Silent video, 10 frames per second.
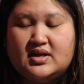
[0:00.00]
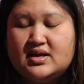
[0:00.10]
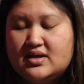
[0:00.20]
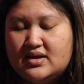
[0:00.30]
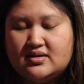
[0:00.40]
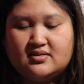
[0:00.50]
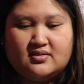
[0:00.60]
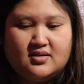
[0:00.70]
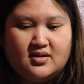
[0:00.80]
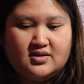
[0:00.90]

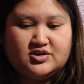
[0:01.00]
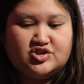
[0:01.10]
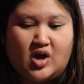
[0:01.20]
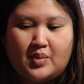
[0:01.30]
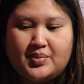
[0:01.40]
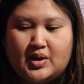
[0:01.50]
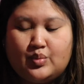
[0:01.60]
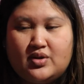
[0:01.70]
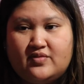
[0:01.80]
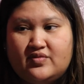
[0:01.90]
eating, shopping,
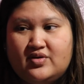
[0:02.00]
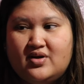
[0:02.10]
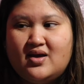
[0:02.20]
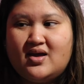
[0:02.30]
whatever,